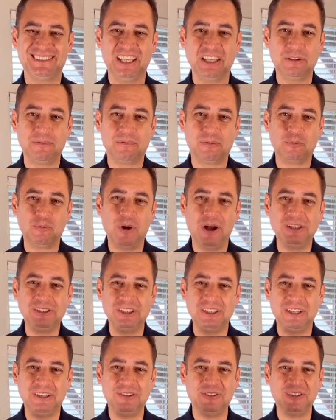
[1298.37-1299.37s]
Thank you for
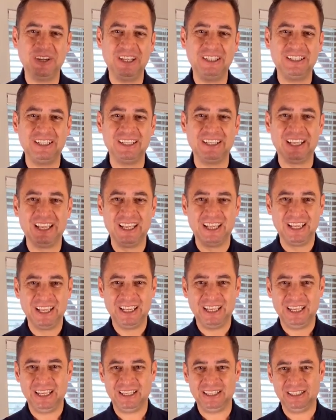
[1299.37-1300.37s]
watching and connecting.
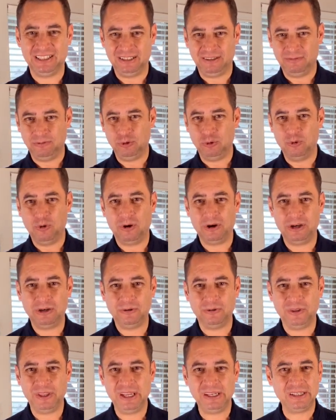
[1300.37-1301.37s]
And if you are
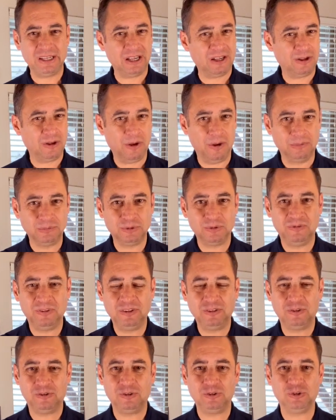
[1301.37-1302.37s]
in Odessa, come to
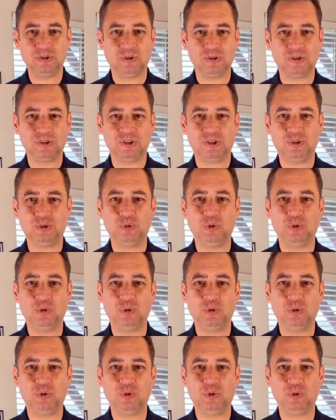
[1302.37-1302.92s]
Victory Church,